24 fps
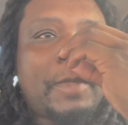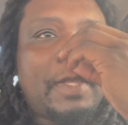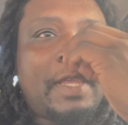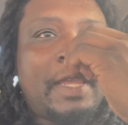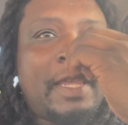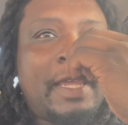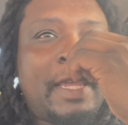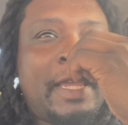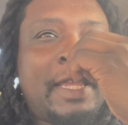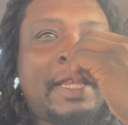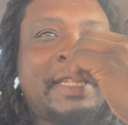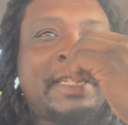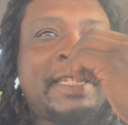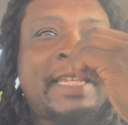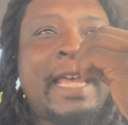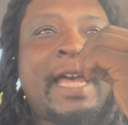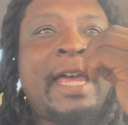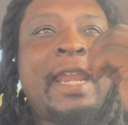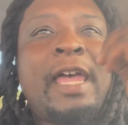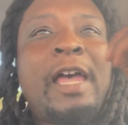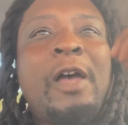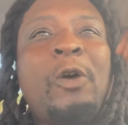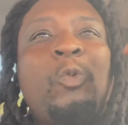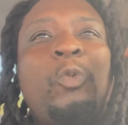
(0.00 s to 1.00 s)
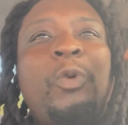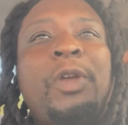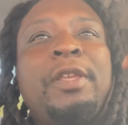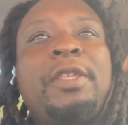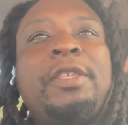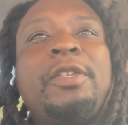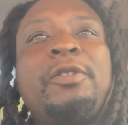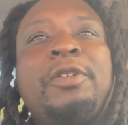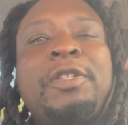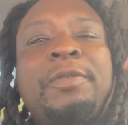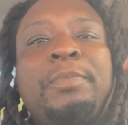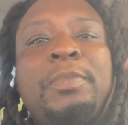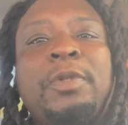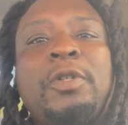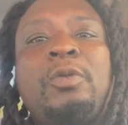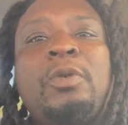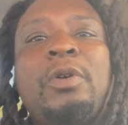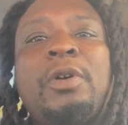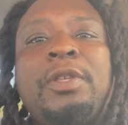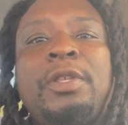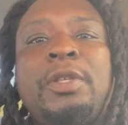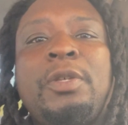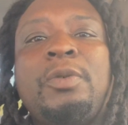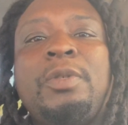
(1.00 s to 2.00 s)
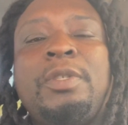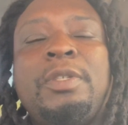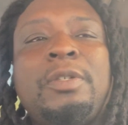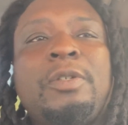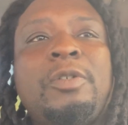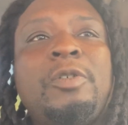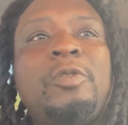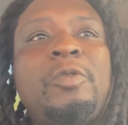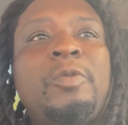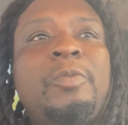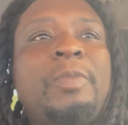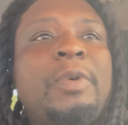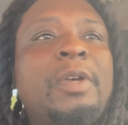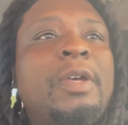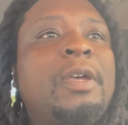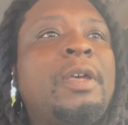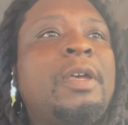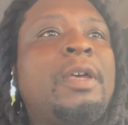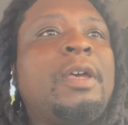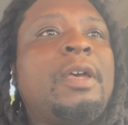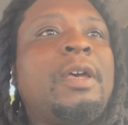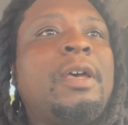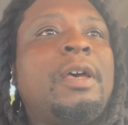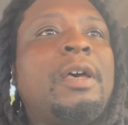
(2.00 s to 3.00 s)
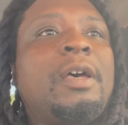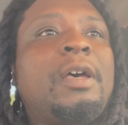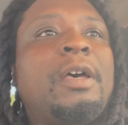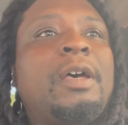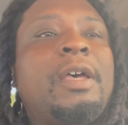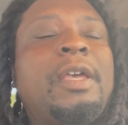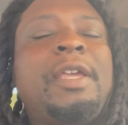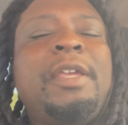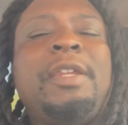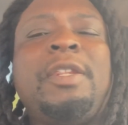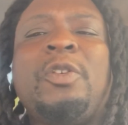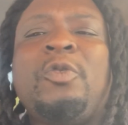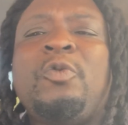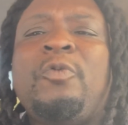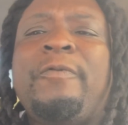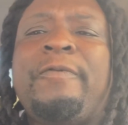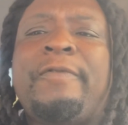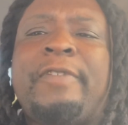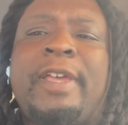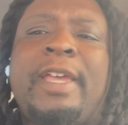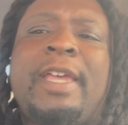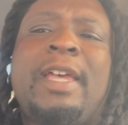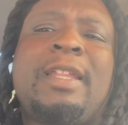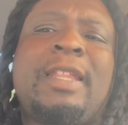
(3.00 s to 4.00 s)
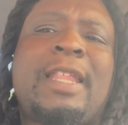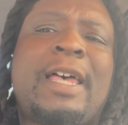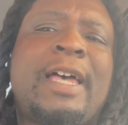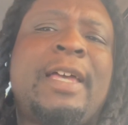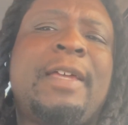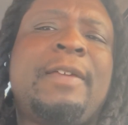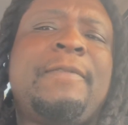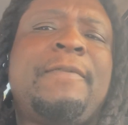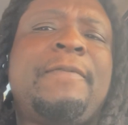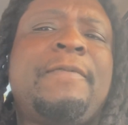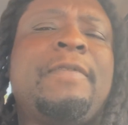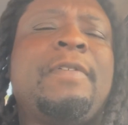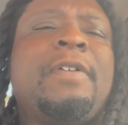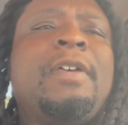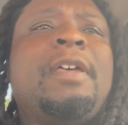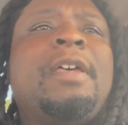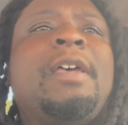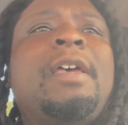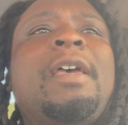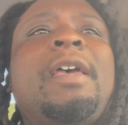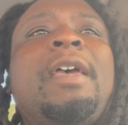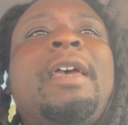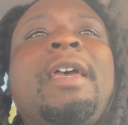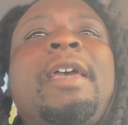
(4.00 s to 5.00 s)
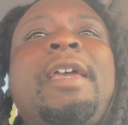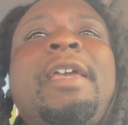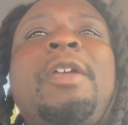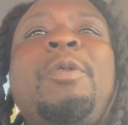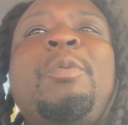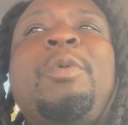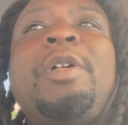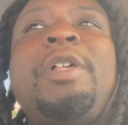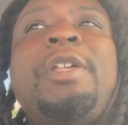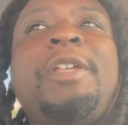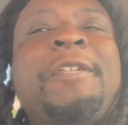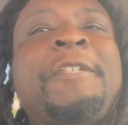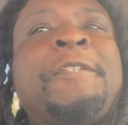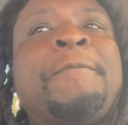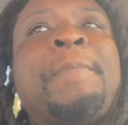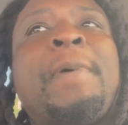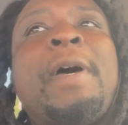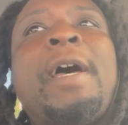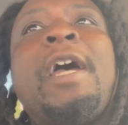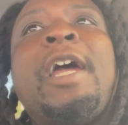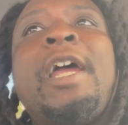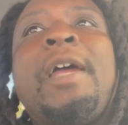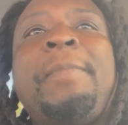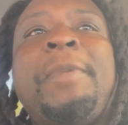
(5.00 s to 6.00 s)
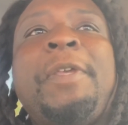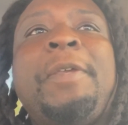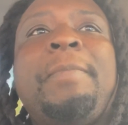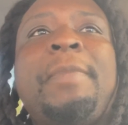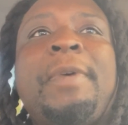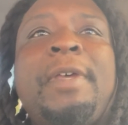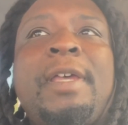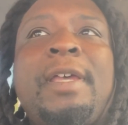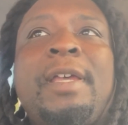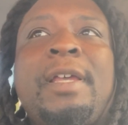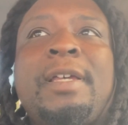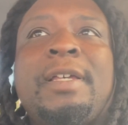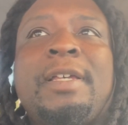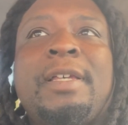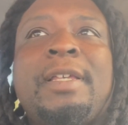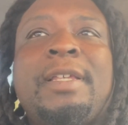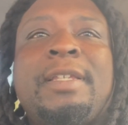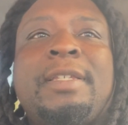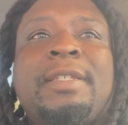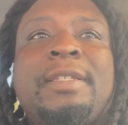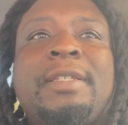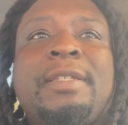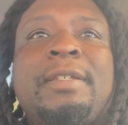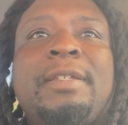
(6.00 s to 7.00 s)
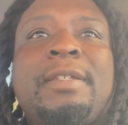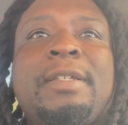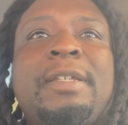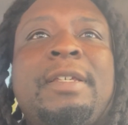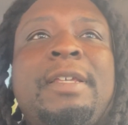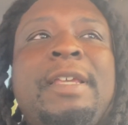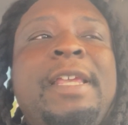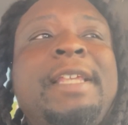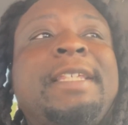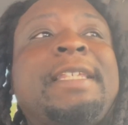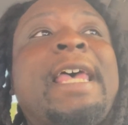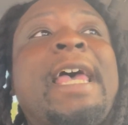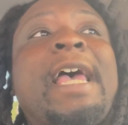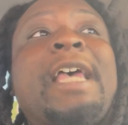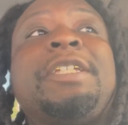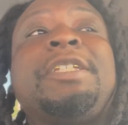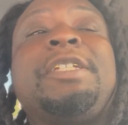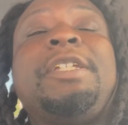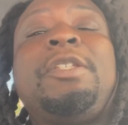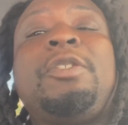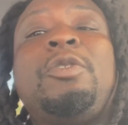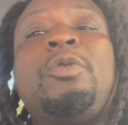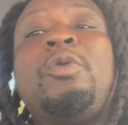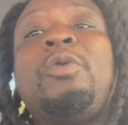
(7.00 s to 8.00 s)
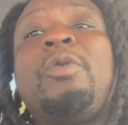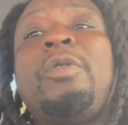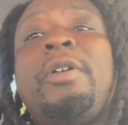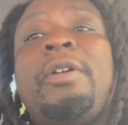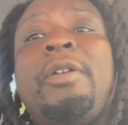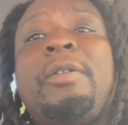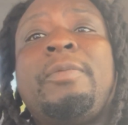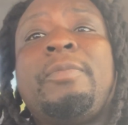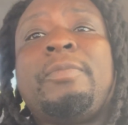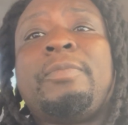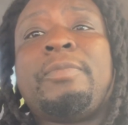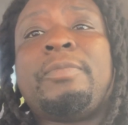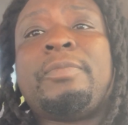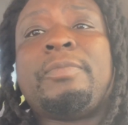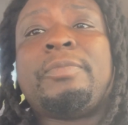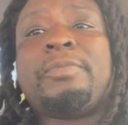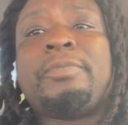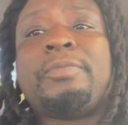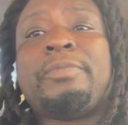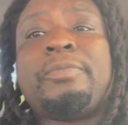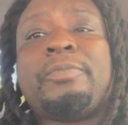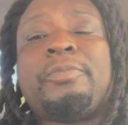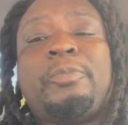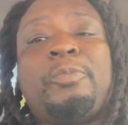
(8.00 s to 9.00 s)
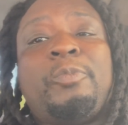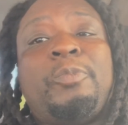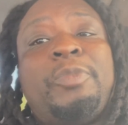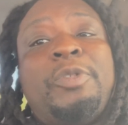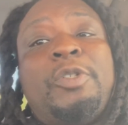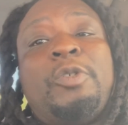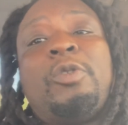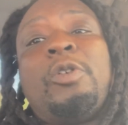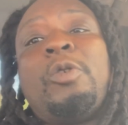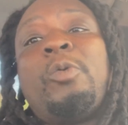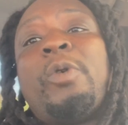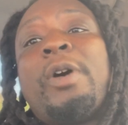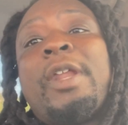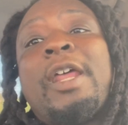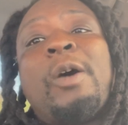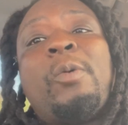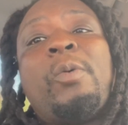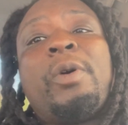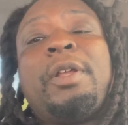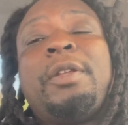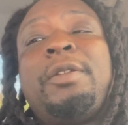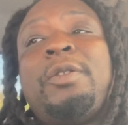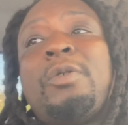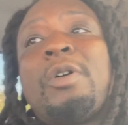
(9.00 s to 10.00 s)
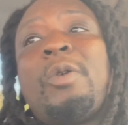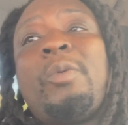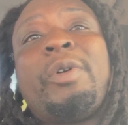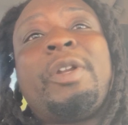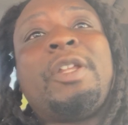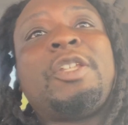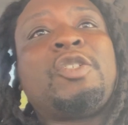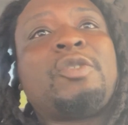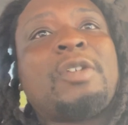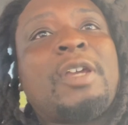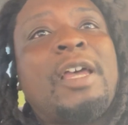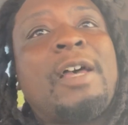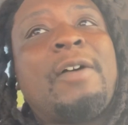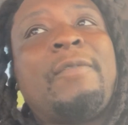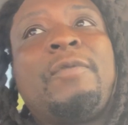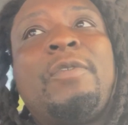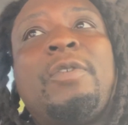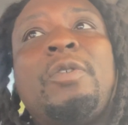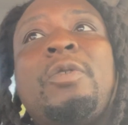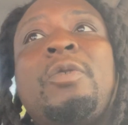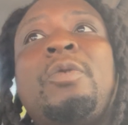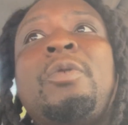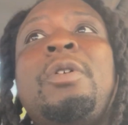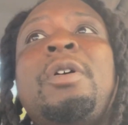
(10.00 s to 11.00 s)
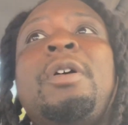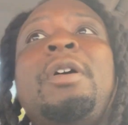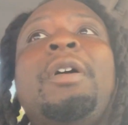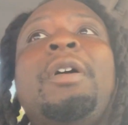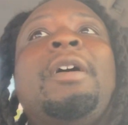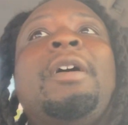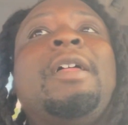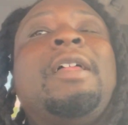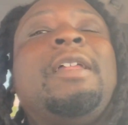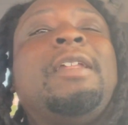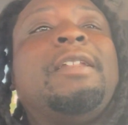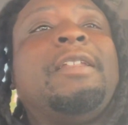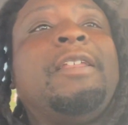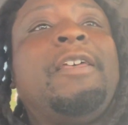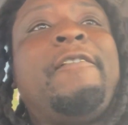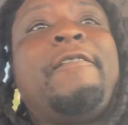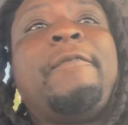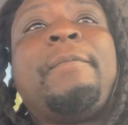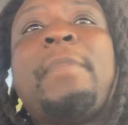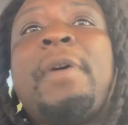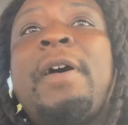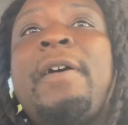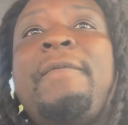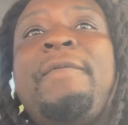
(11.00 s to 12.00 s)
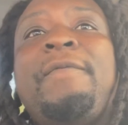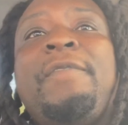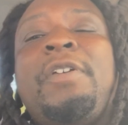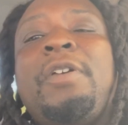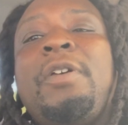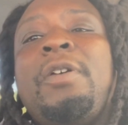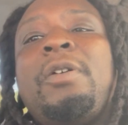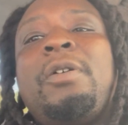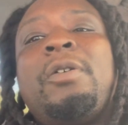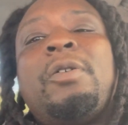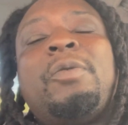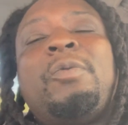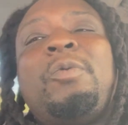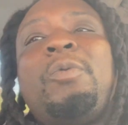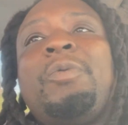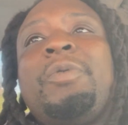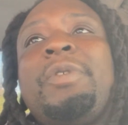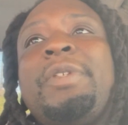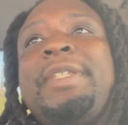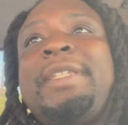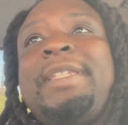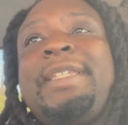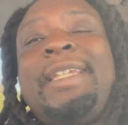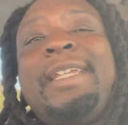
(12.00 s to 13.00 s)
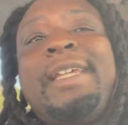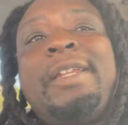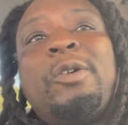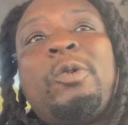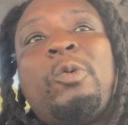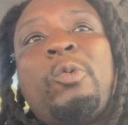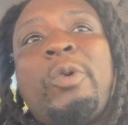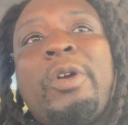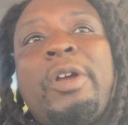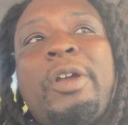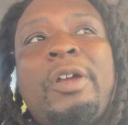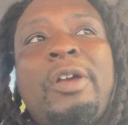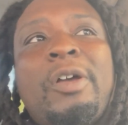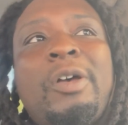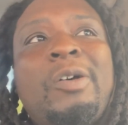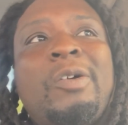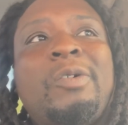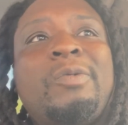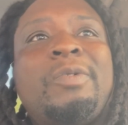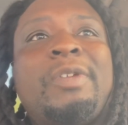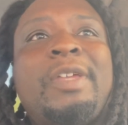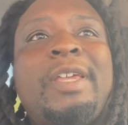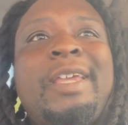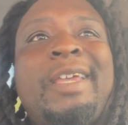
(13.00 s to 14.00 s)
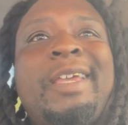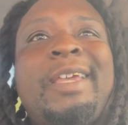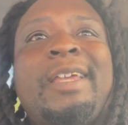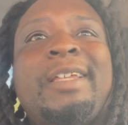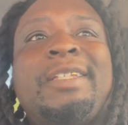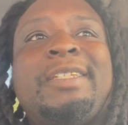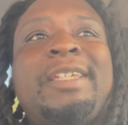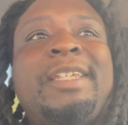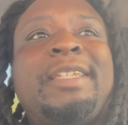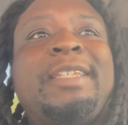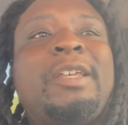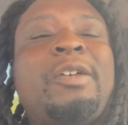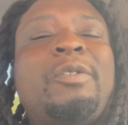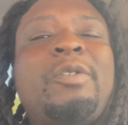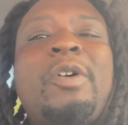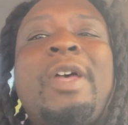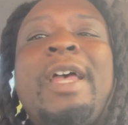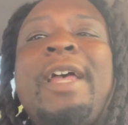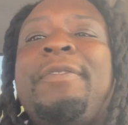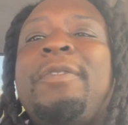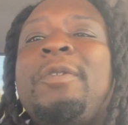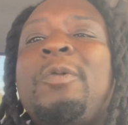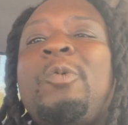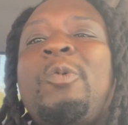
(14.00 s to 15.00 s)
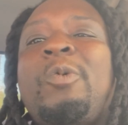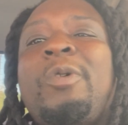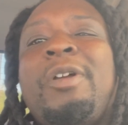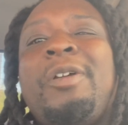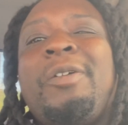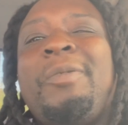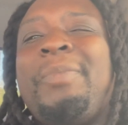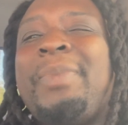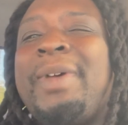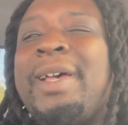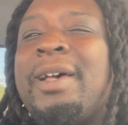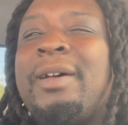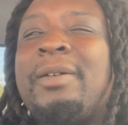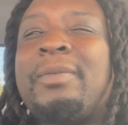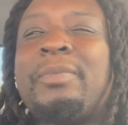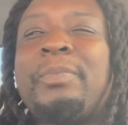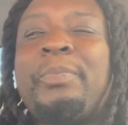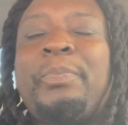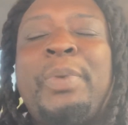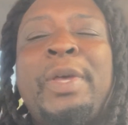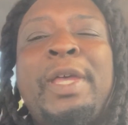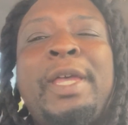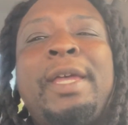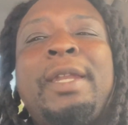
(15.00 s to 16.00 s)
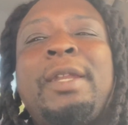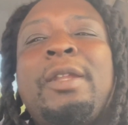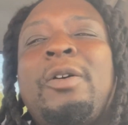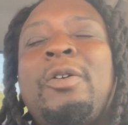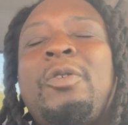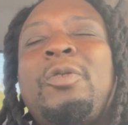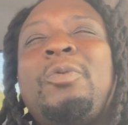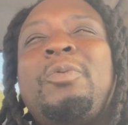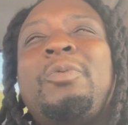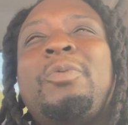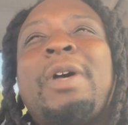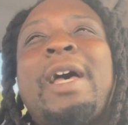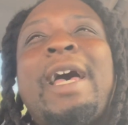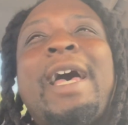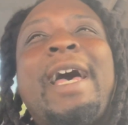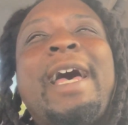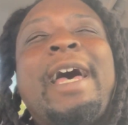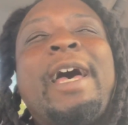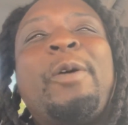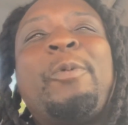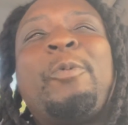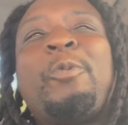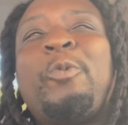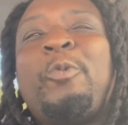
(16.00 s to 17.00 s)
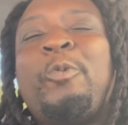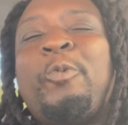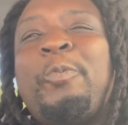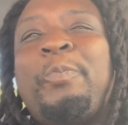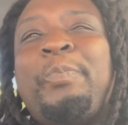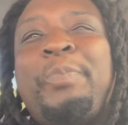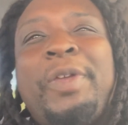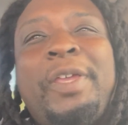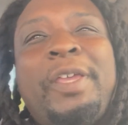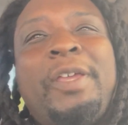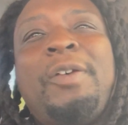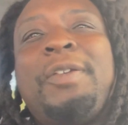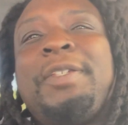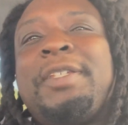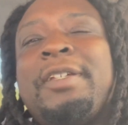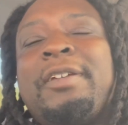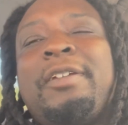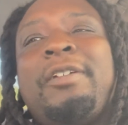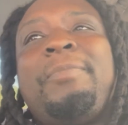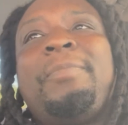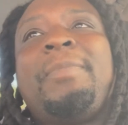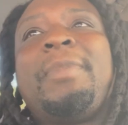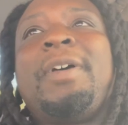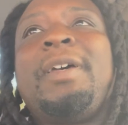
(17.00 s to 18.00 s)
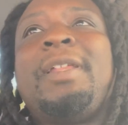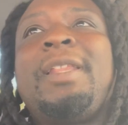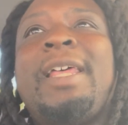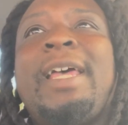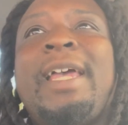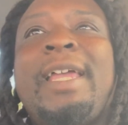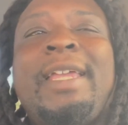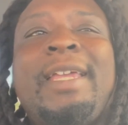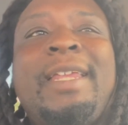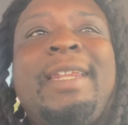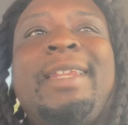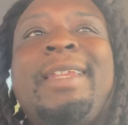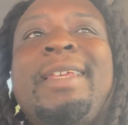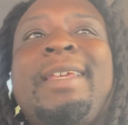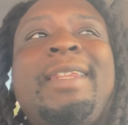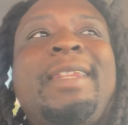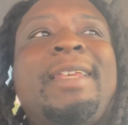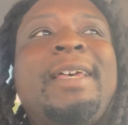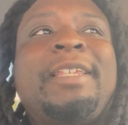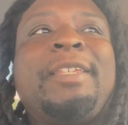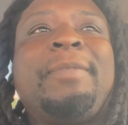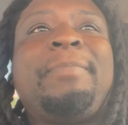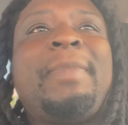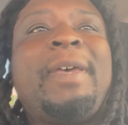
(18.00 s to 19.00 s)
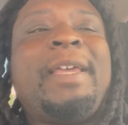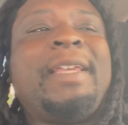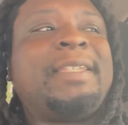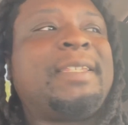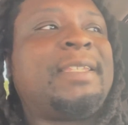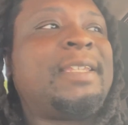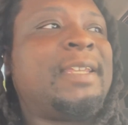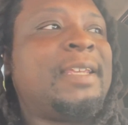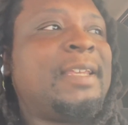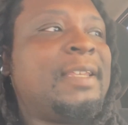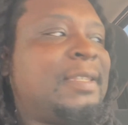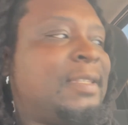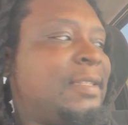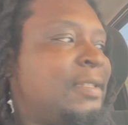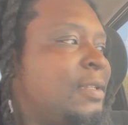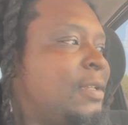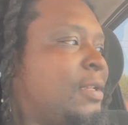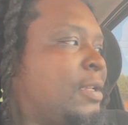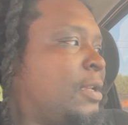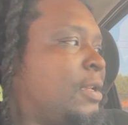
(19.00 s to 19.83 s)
And shout out Winters Blue on YouTube. He do van life, and he really inspired me, man, because he's actually doing what I want to do. I want to travel, live in my vehicle, see the world, and just not have to worry about paying no high bills every month. Like, it doesn't make sense.